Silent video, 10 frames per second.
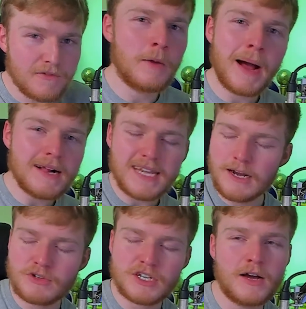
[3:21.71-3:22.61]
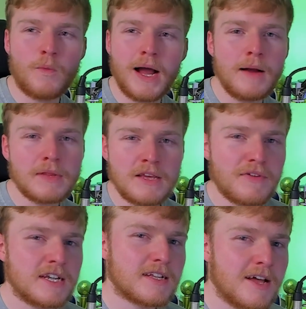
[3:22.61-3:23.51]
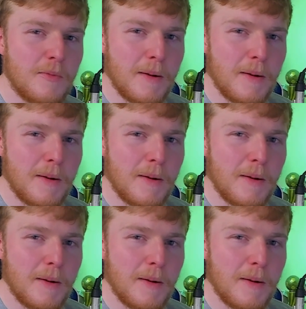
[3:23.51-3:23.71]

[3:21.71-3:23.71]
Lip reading: Now back to Elsa and why I believe it's a little